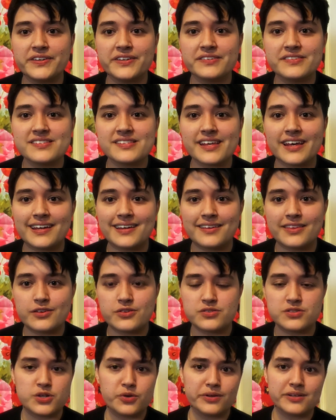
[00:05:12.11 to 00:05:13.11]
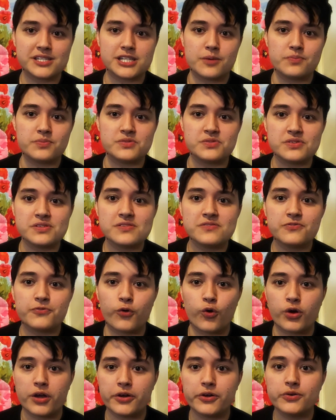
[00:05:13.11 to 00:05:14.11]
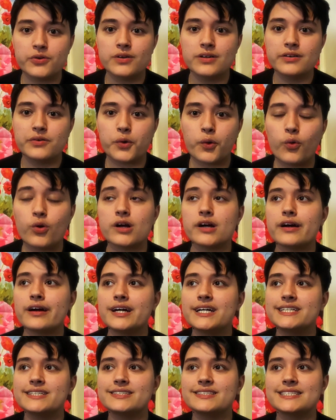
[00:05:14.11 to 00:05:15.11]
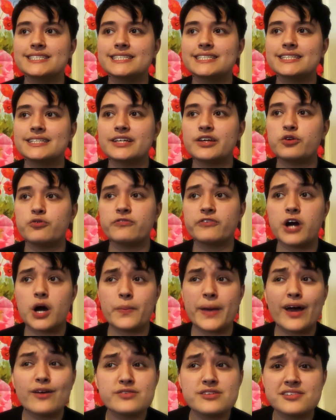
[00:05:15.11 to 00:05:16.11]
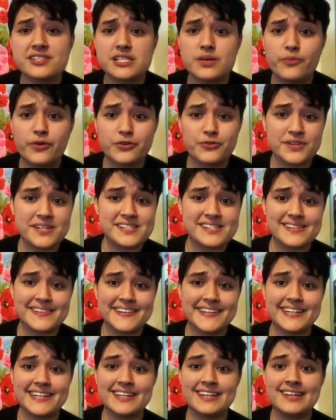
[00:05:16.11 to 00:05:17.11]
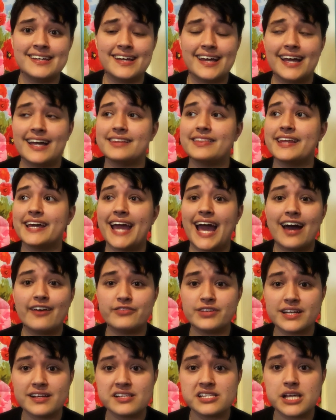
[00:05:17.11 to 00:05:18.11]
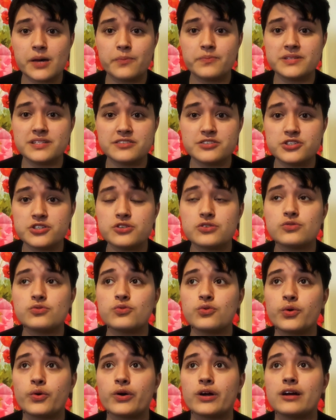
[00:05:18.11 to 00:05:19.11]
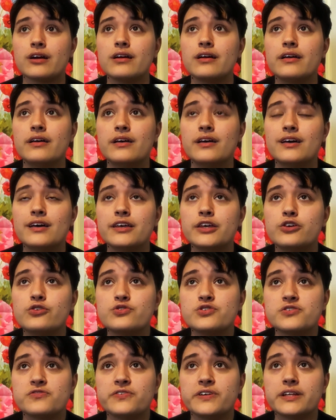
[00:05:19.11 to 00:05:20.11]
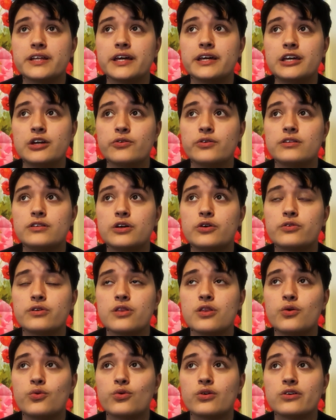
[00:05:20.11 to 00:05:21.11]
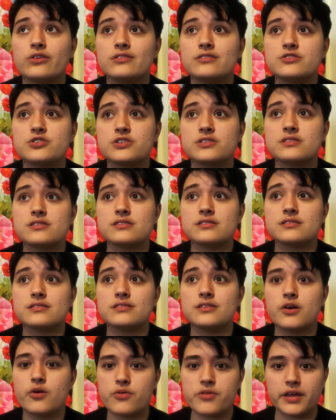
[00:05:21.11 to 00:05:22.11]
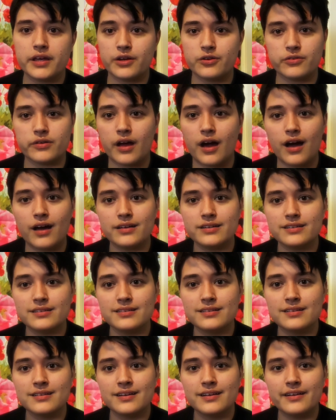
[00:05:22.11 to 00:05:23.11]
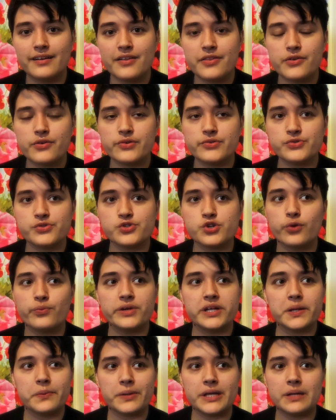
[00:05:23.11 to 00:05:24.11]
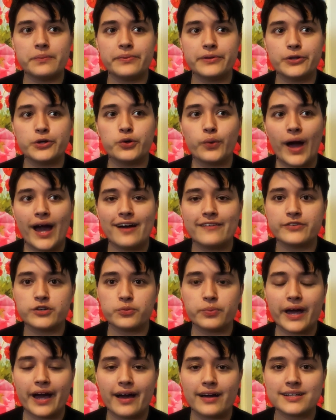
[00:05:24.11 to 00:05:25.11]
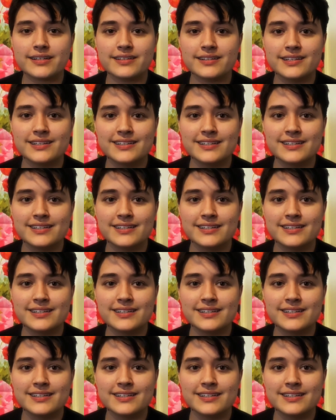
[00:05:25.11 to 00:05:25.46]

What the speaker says: feels like there's no acceptance for you, or you've come out to someone recently and they haven't accepted you, or you just feel like you're alone in the world, just know that you're not. There are so many people who have your back.